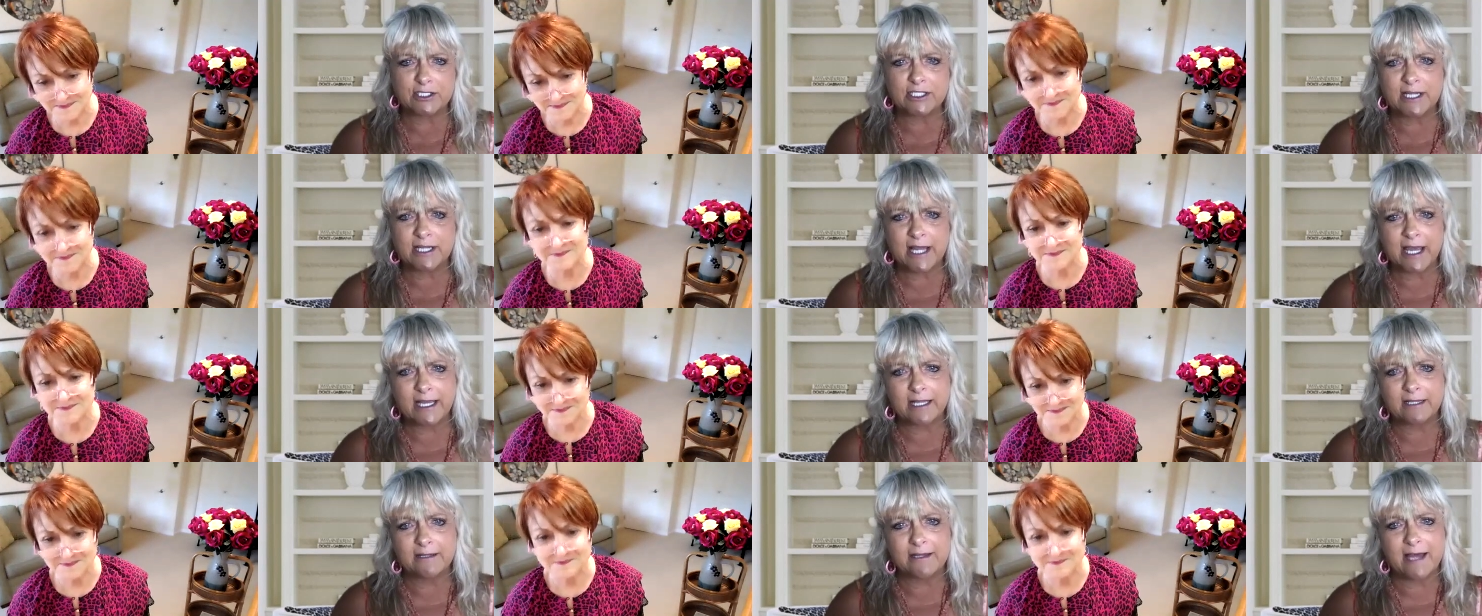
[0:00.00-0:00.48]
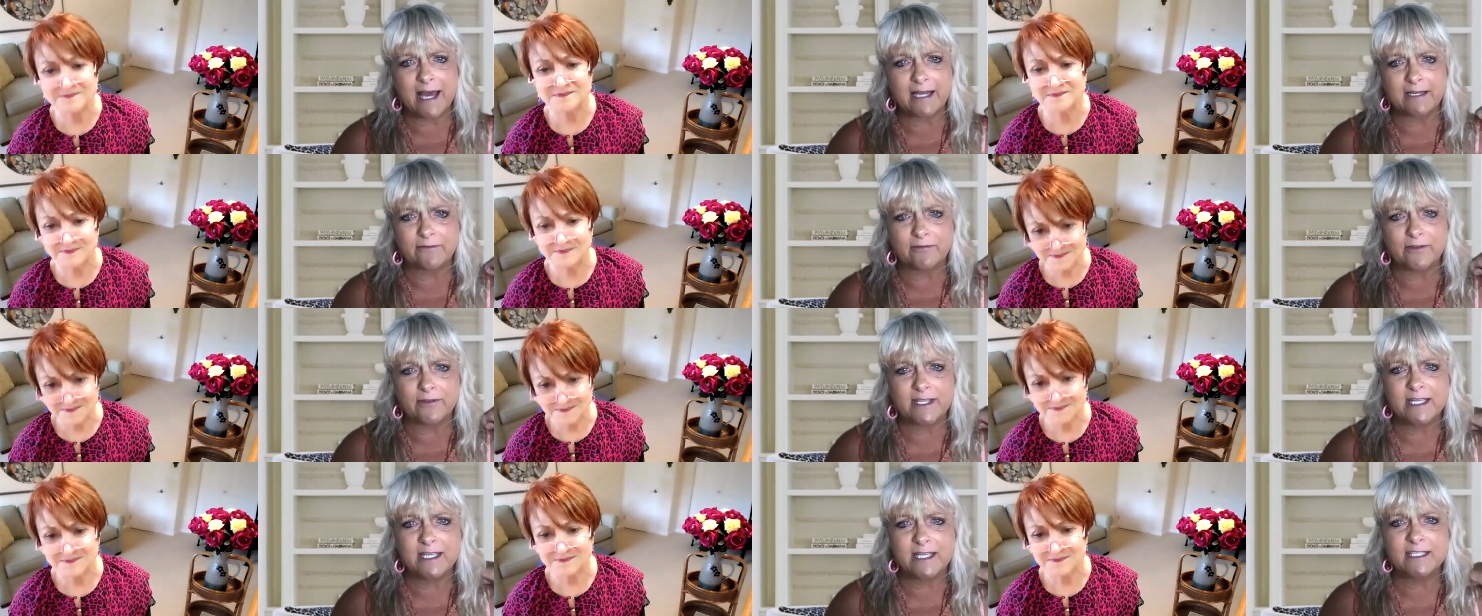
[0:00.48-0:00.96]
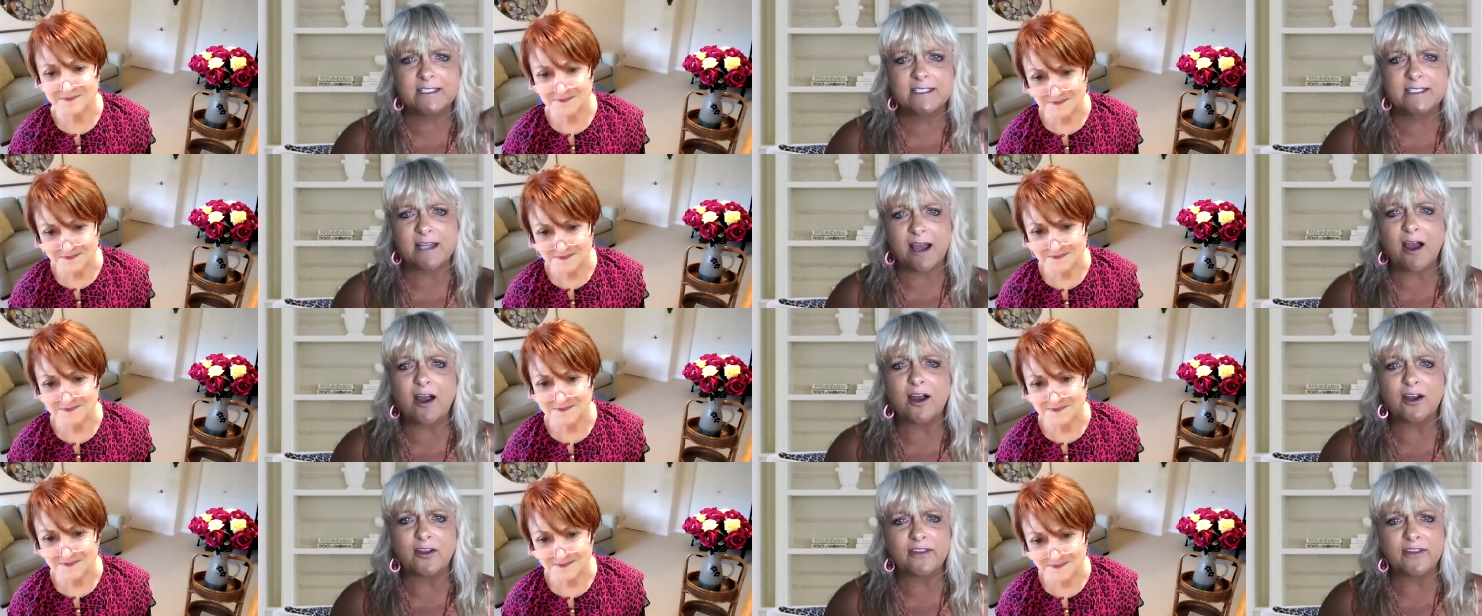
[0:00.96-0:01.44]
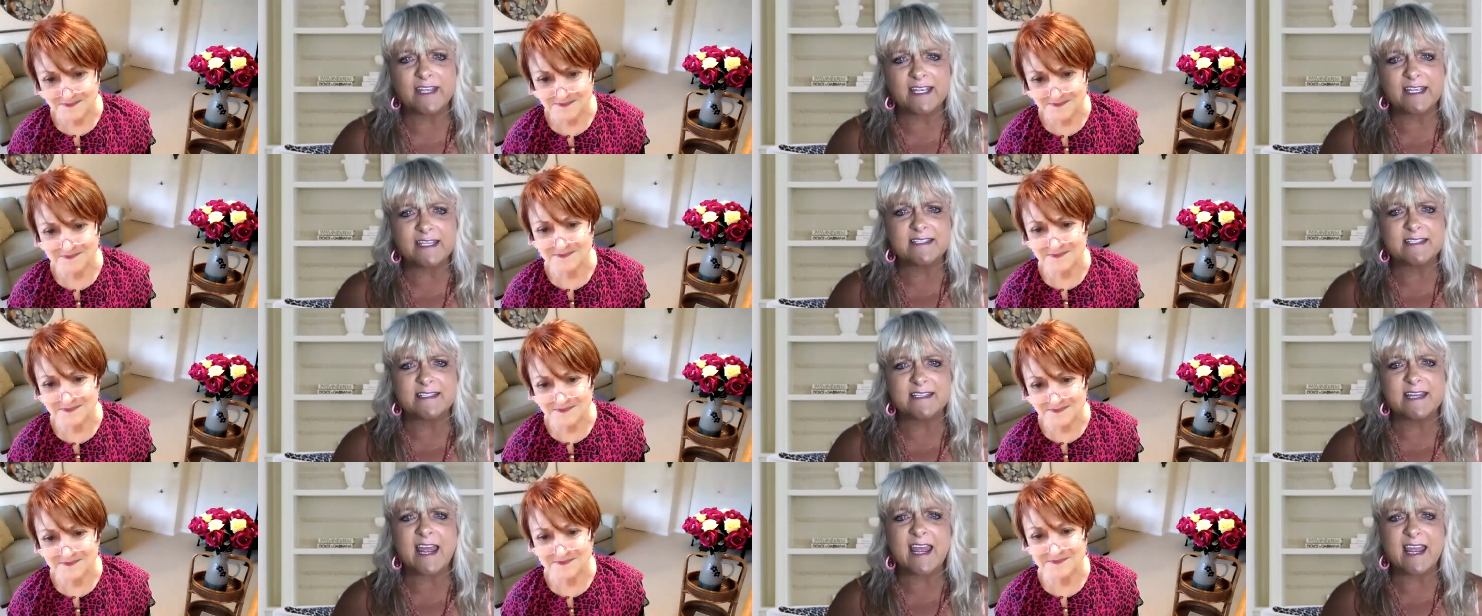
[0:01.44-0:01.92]
Speaker 1: like a lot of kids are these
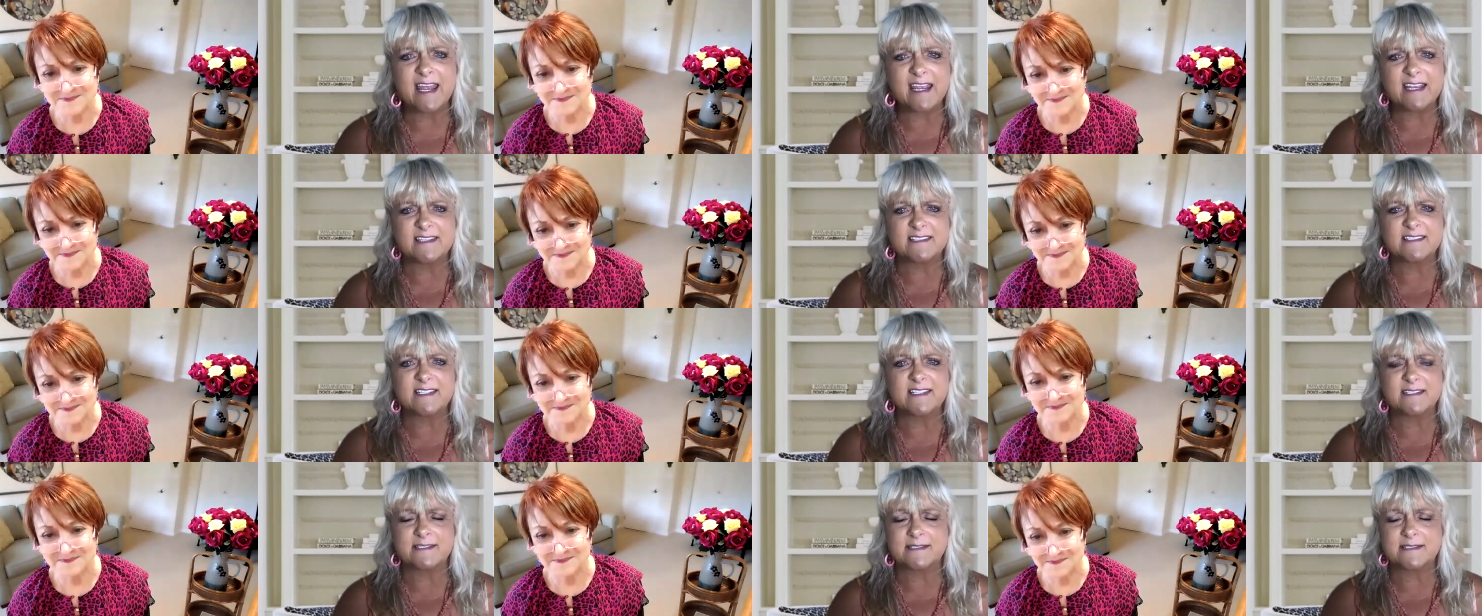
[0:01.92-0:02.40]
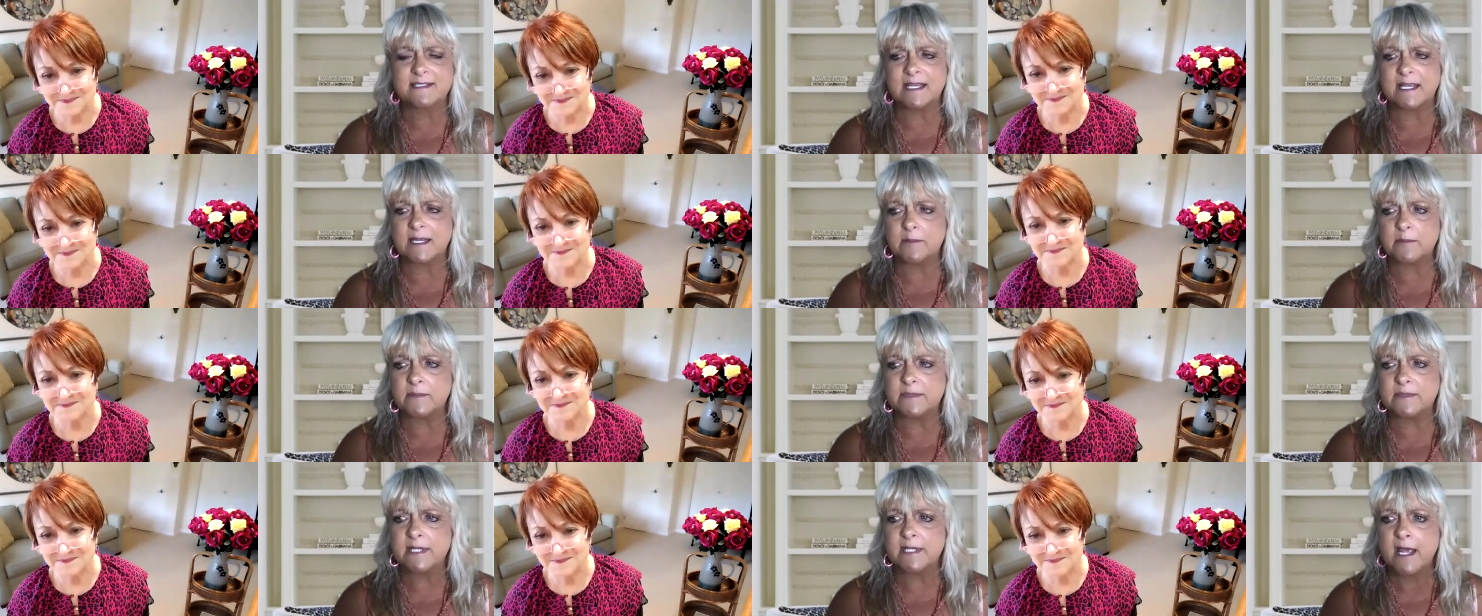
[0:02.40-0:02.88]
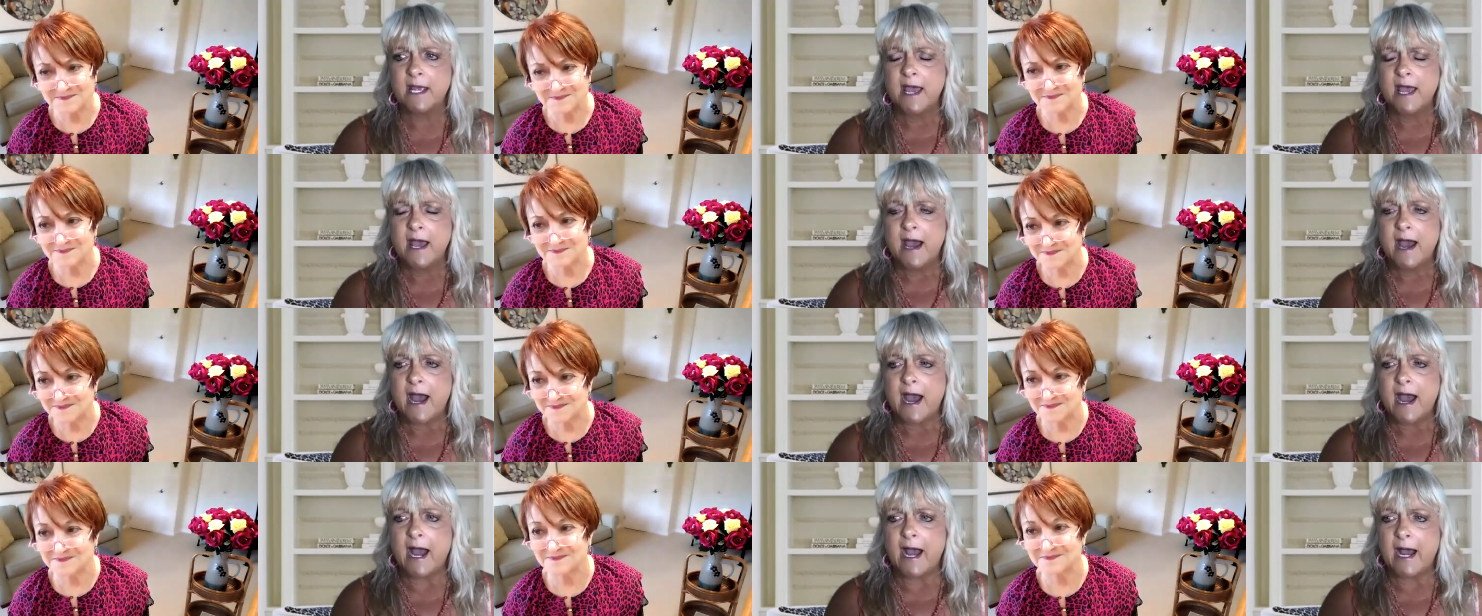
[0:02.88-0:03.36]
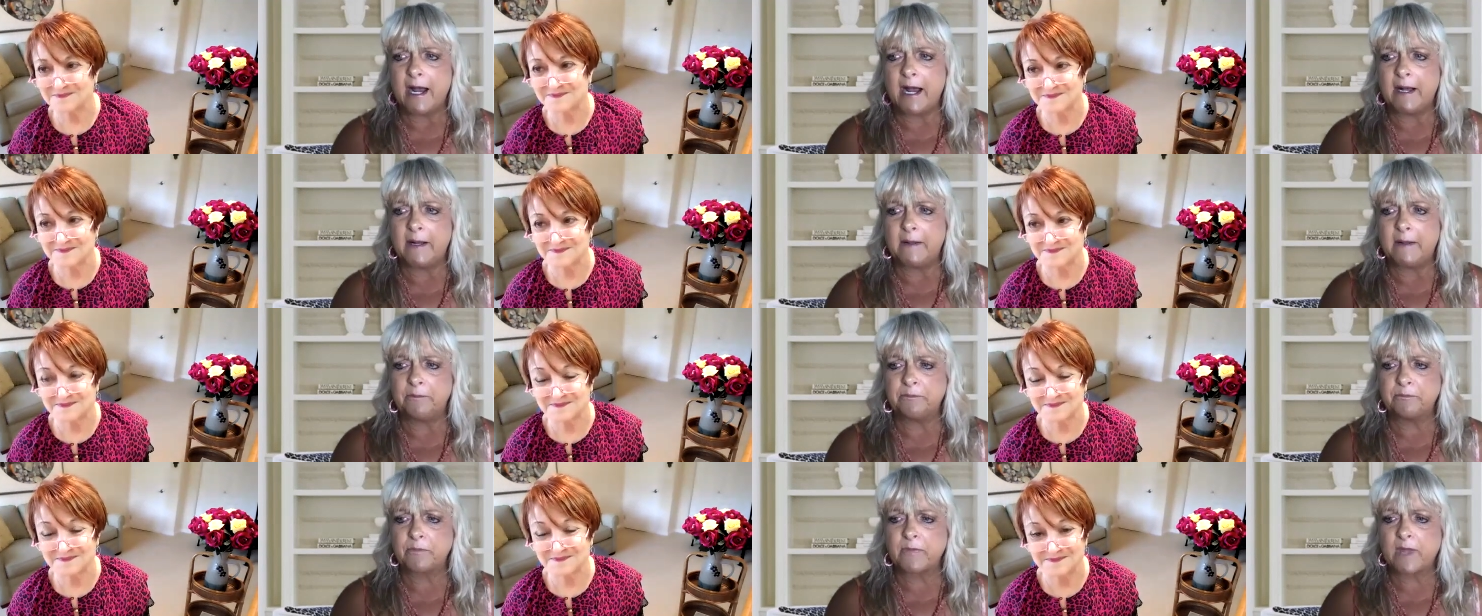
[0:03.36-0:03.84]
days it seems
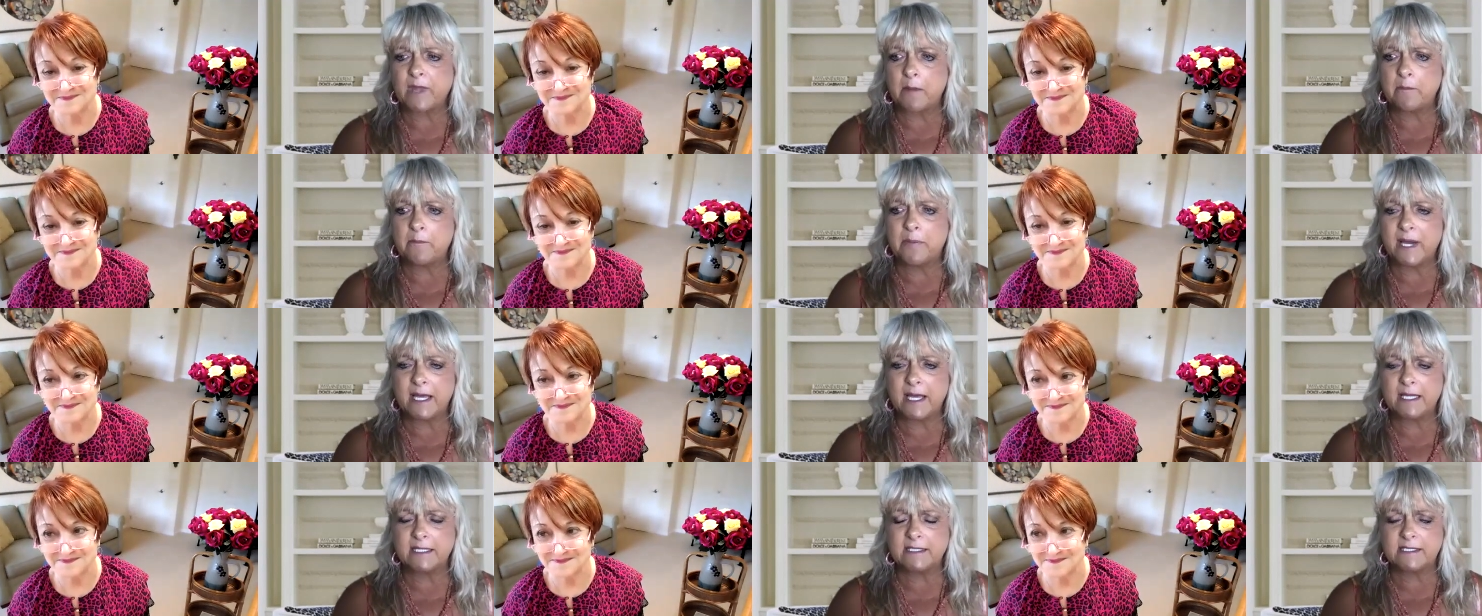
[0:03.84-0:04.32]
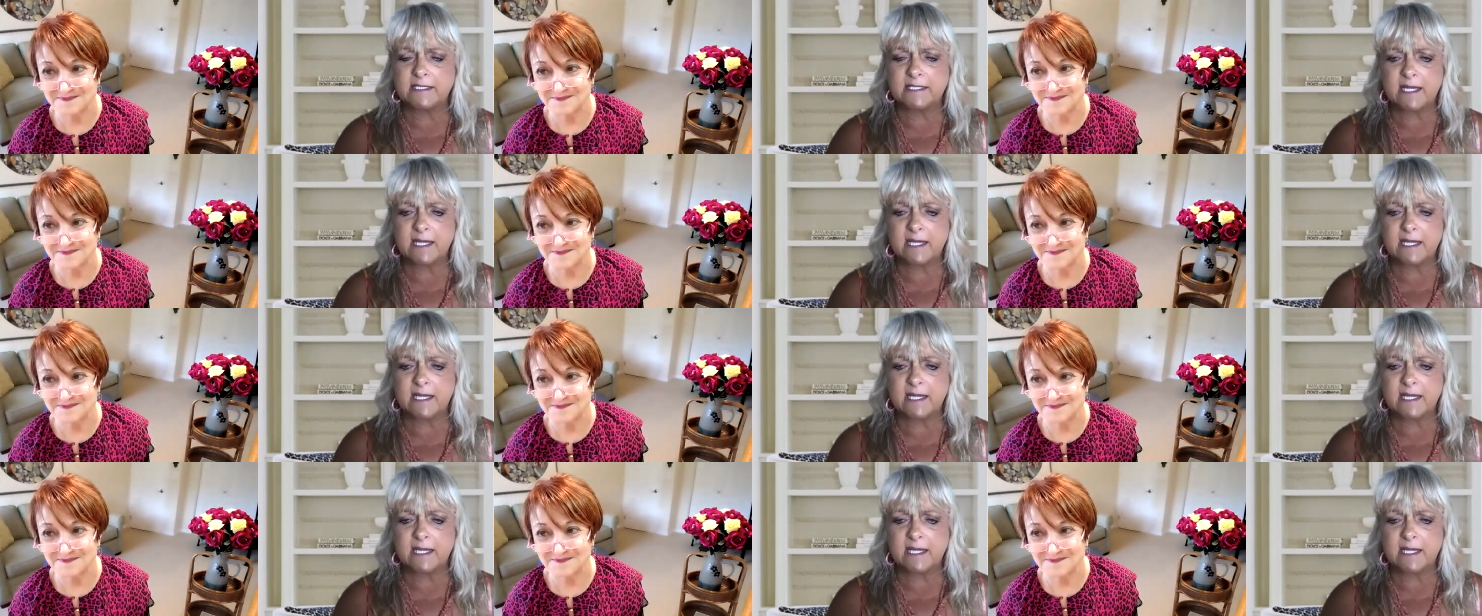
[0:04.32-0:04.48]
um, but